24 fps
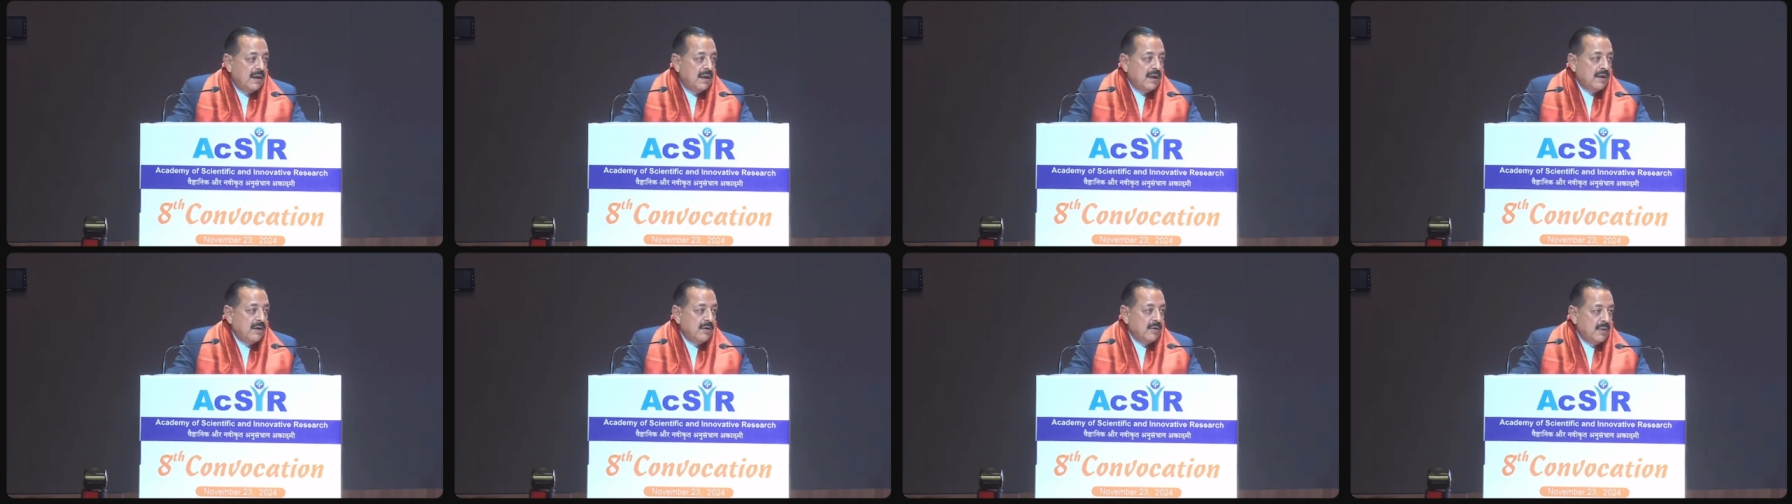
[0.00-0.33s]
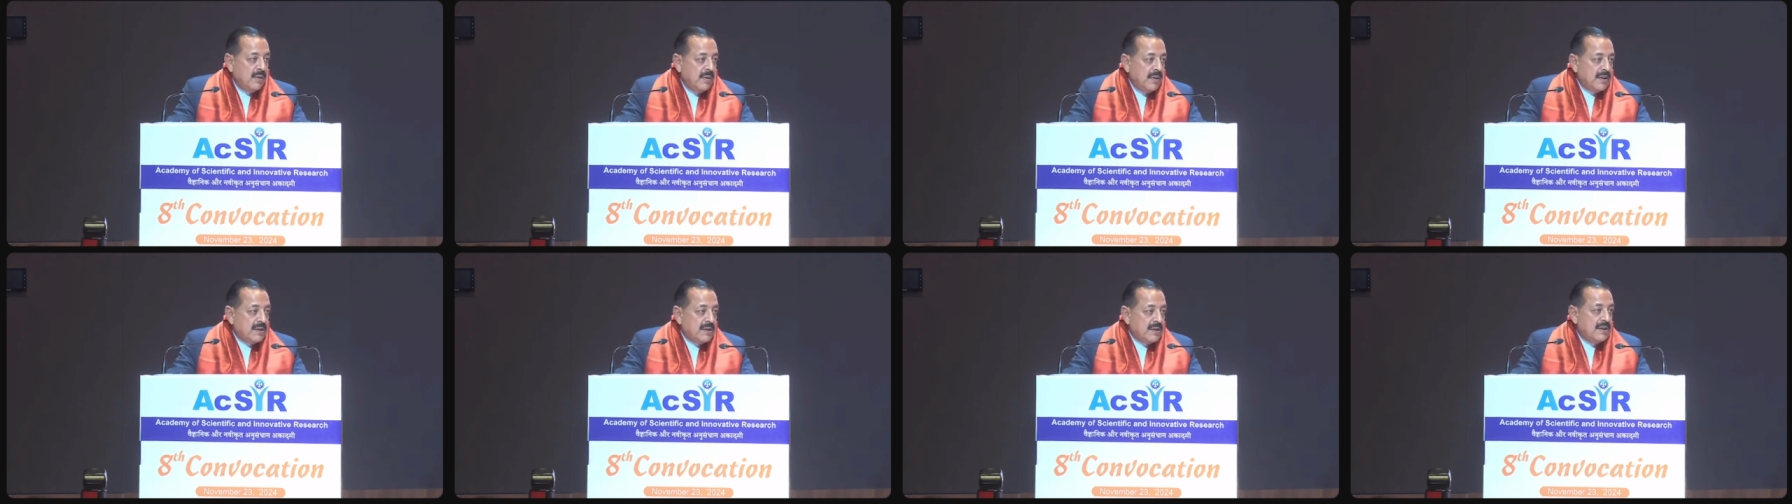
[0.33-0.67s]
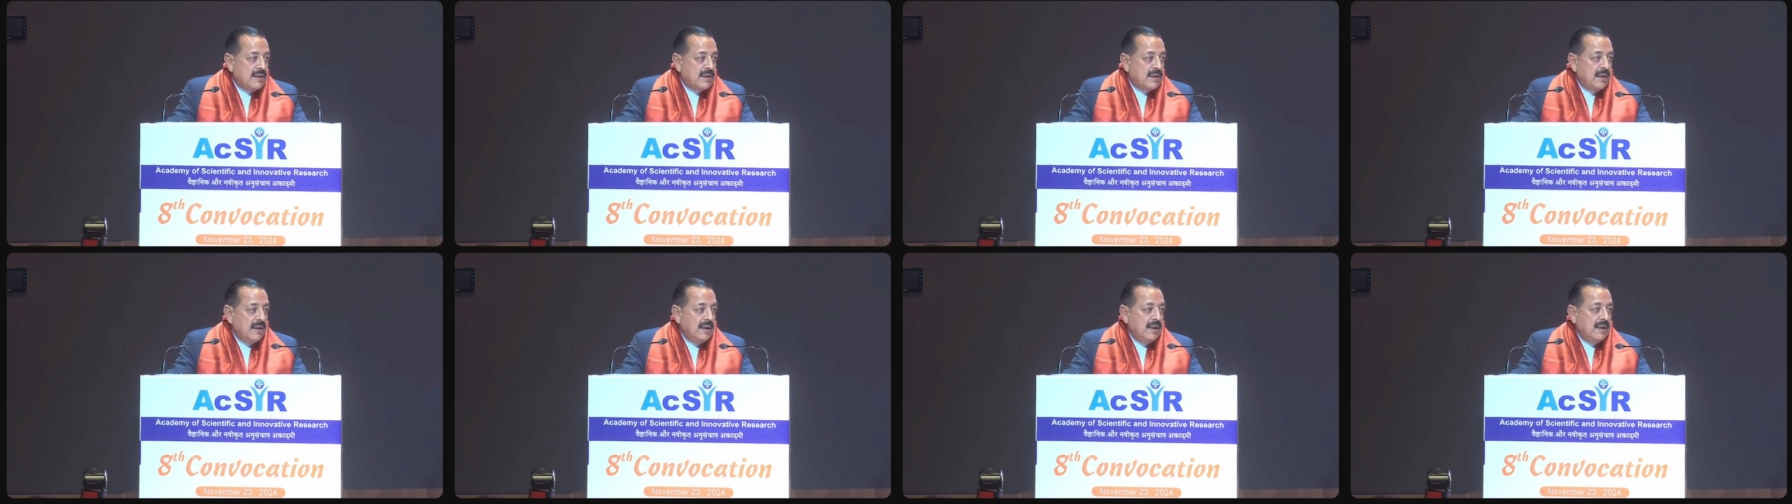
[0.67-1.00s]
a
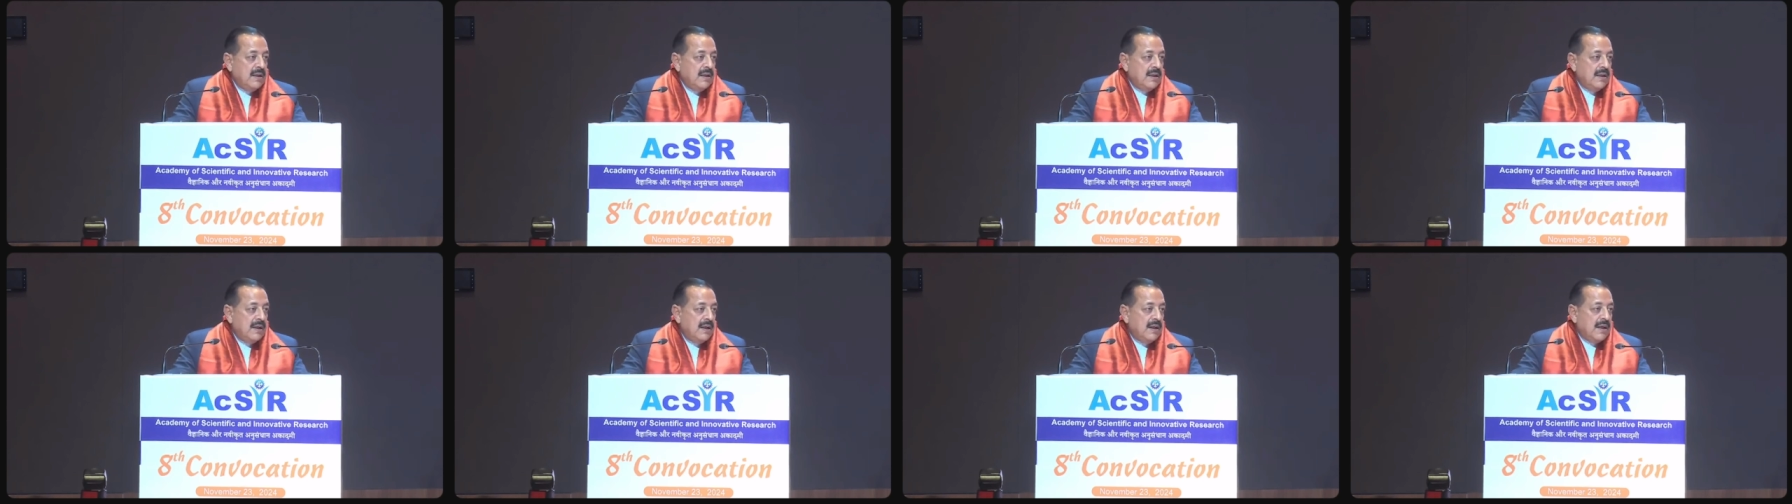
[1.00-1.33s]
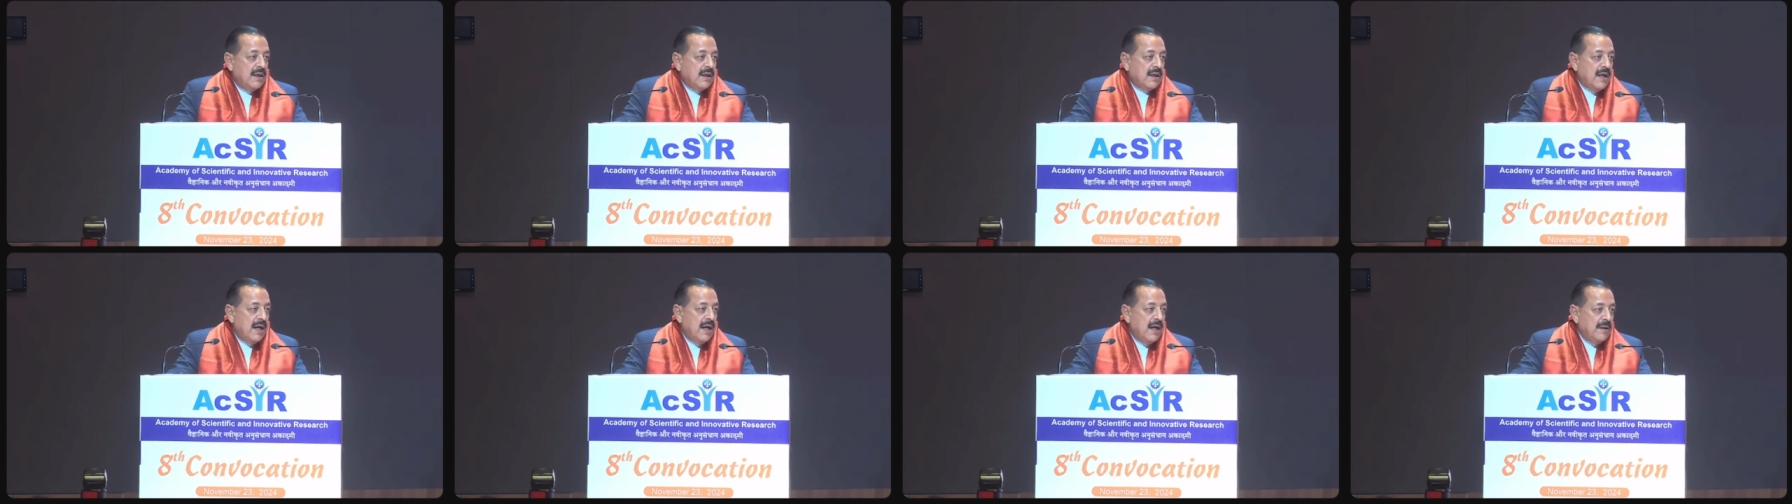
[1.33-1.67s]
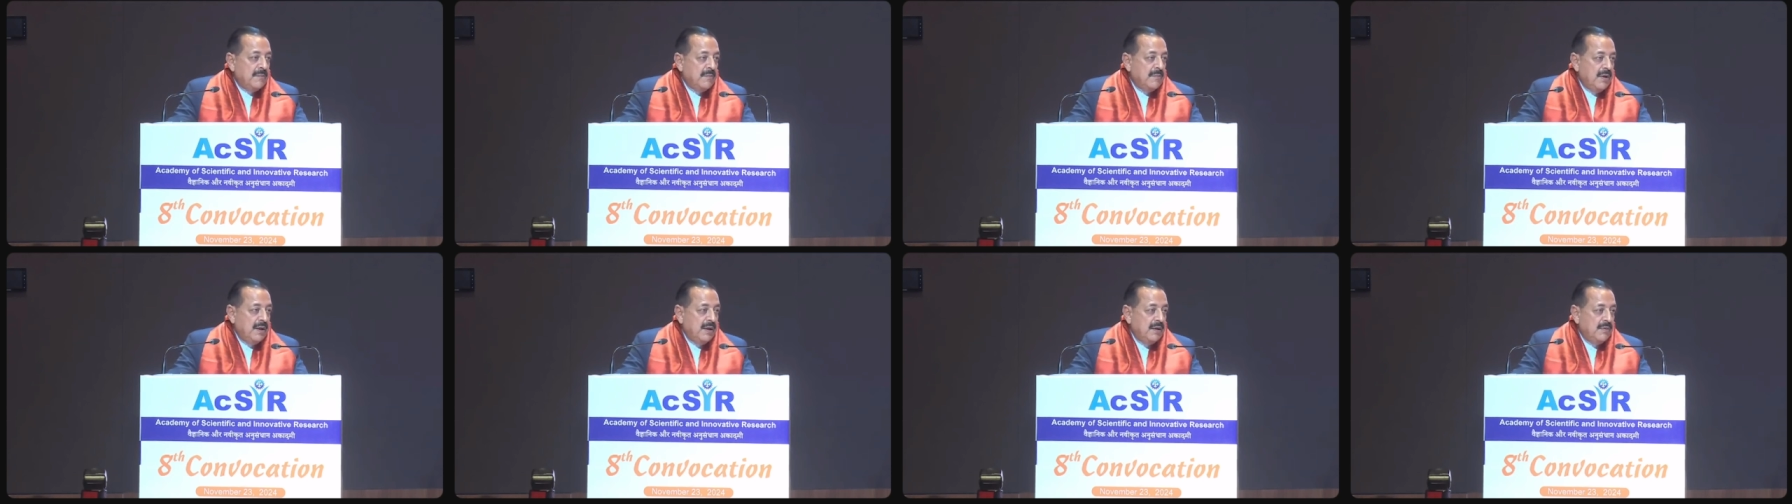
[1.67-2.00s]
university, an
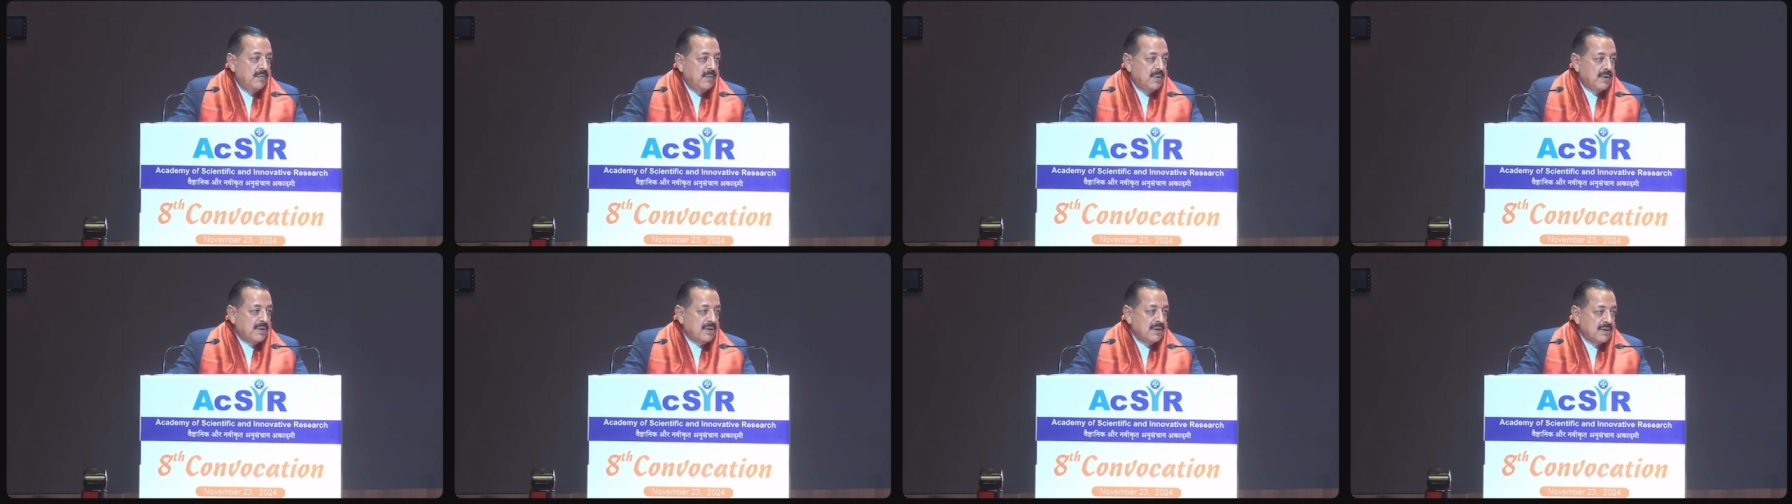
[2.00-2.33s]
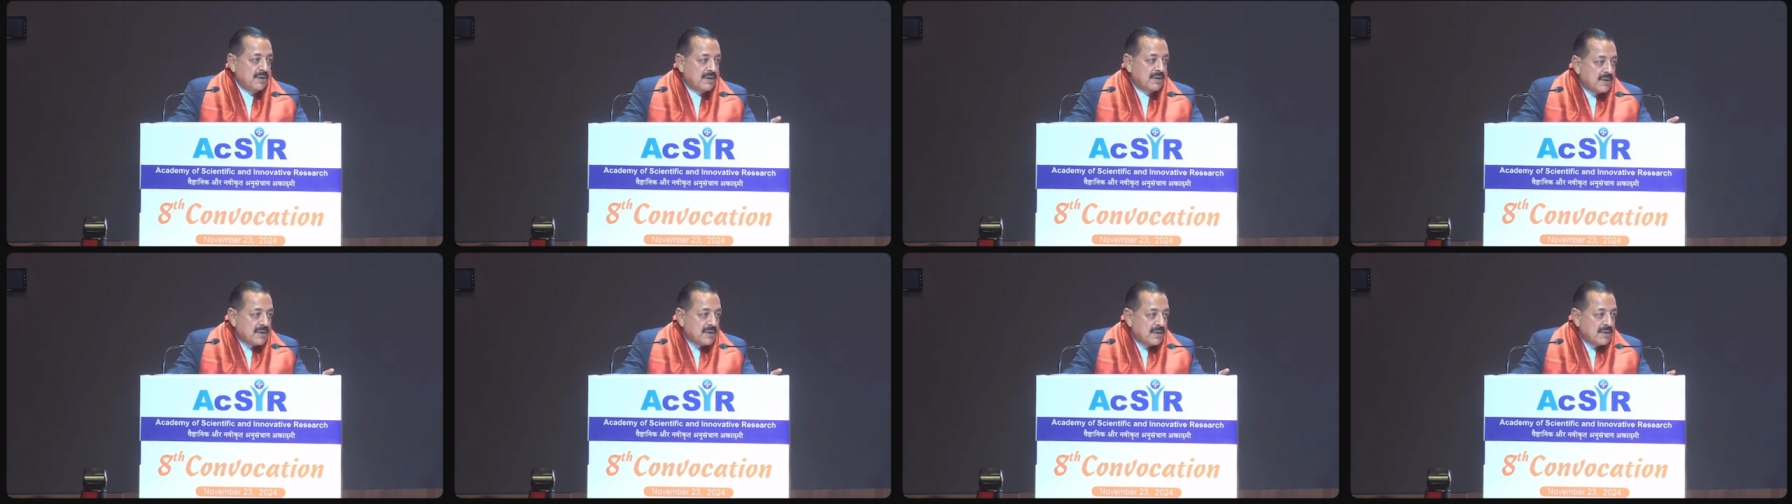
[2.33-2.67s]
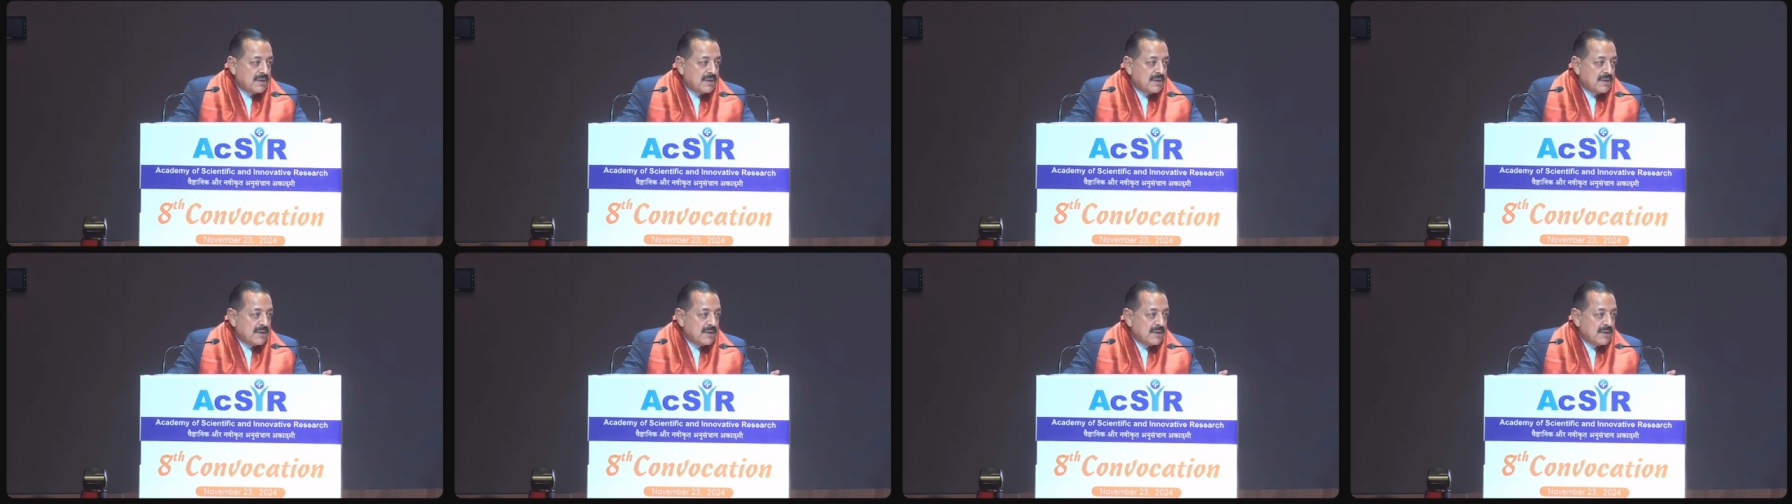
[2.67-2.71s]
academy, which is